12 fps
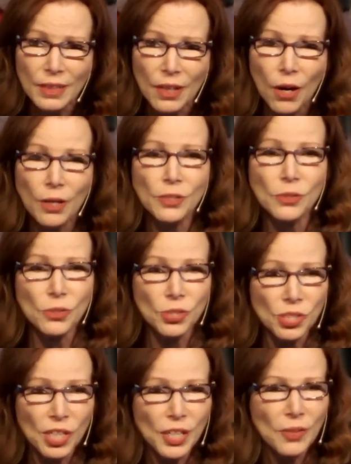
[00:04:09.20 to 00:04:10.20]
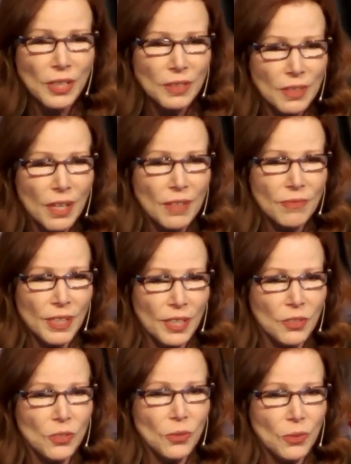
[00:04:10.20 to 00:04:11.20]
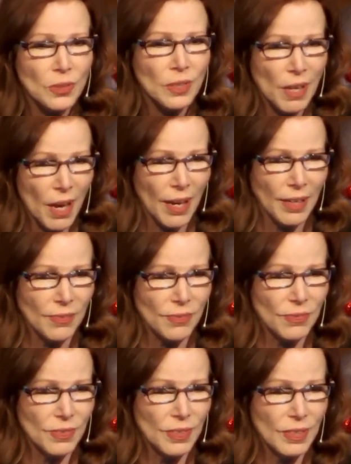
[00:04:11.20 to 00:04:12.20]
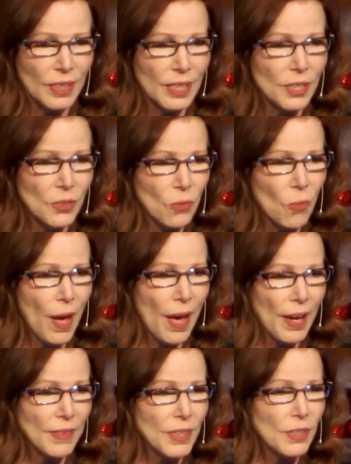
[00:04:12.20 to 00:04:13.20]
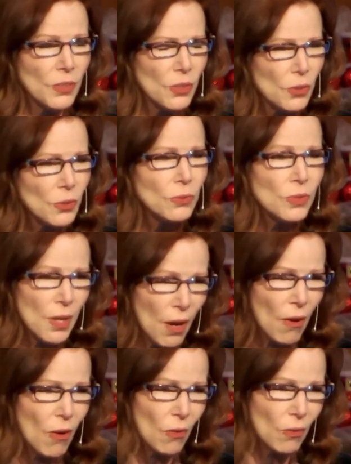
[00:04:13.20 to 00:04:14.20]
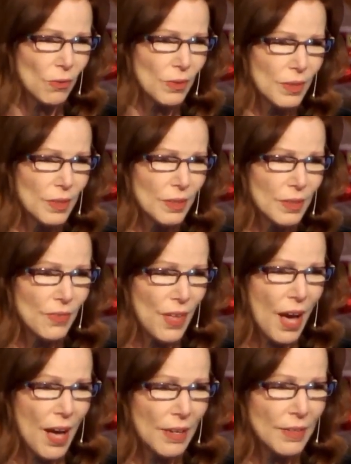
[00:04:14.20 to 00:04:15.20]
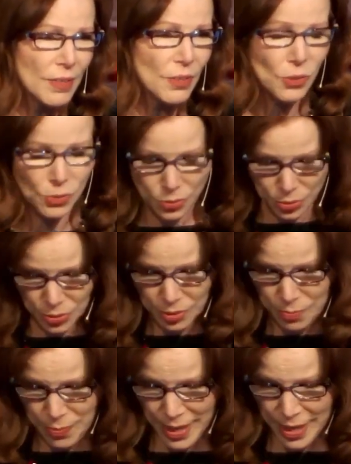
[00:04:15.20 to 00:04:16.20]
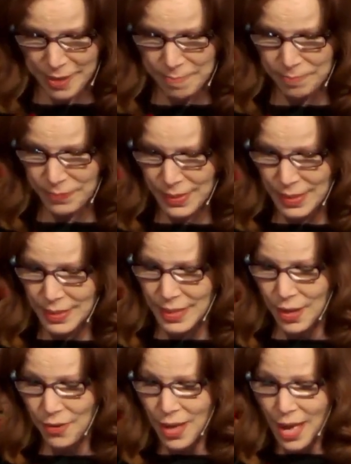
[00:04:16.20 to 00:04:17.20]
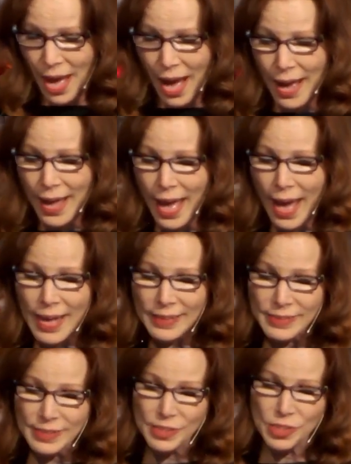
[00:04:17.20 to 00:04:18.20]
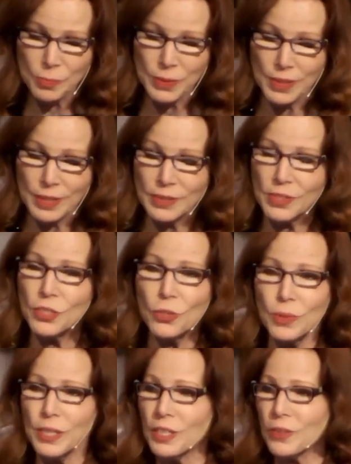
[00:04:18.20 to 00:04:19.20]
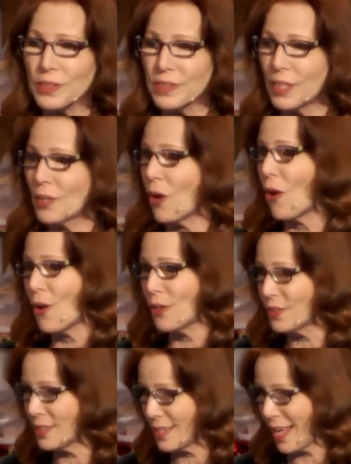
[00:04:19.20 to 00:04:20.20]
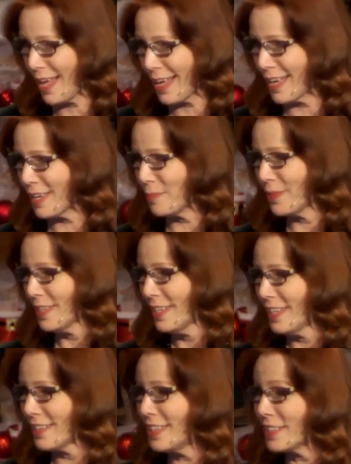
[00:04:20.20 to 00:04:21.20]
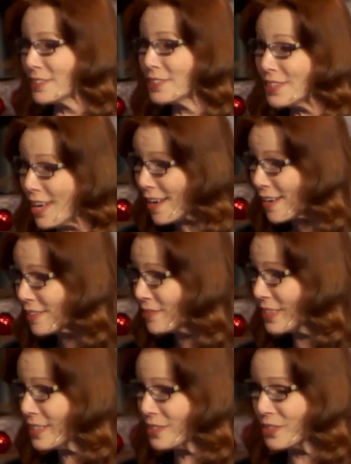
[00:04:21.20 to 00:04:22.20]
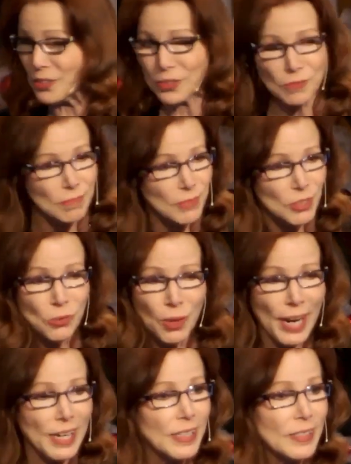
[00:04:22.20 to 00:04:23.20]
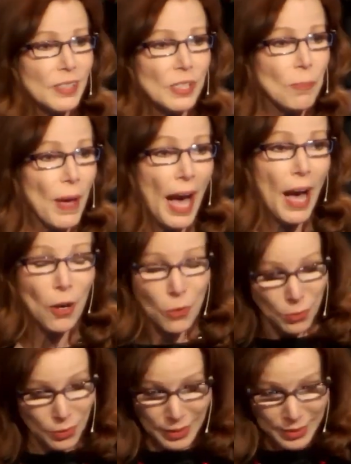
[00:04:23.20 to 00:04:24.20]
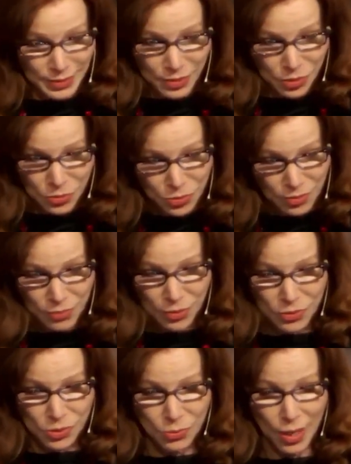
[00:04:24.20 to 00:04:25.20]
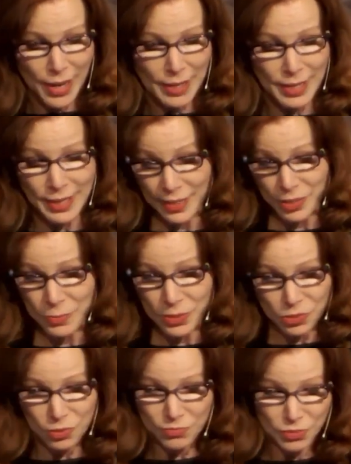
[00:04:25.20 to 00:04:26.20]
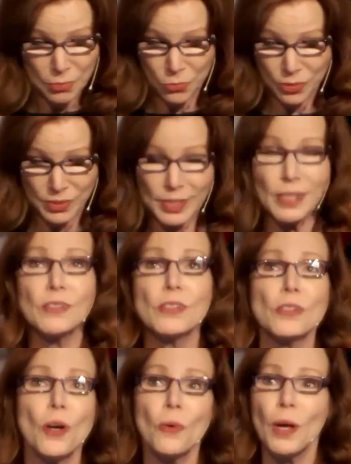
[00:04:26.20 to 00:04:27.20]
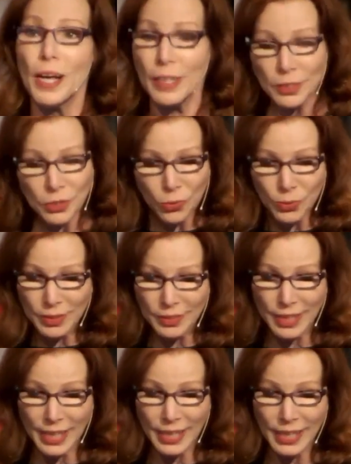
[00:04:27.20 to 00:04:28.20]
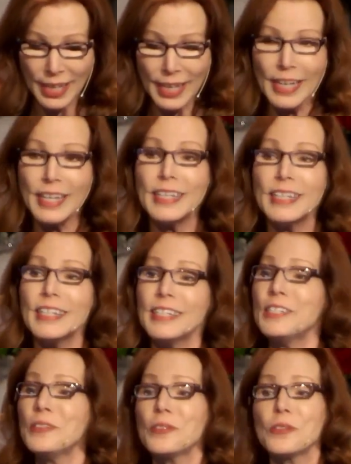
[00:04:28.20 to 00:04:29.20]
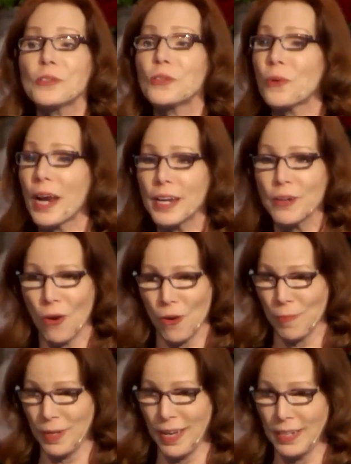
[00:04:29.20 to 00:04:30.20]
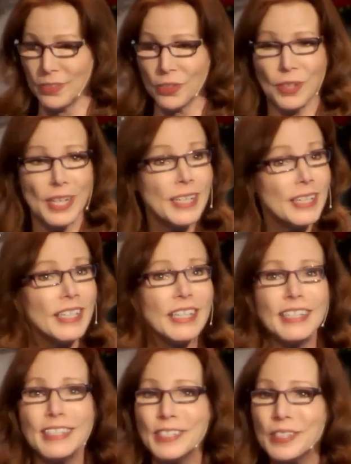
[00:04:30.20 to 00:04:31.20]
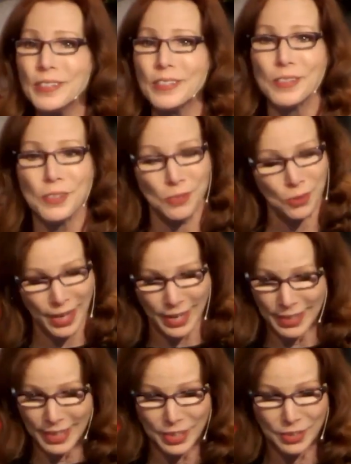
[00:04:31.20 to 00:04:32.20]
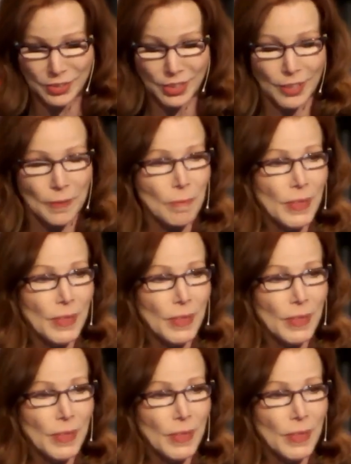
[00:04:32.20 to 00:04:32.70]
Are you sharing love in your life in a way that you know that you could be? Now, I ask this because, you know, we hear it said all the time that love is the greatest power in the universe, right? And as Mr. Fillmore said so eloquently, it is the great harmonizer. It is the great healer.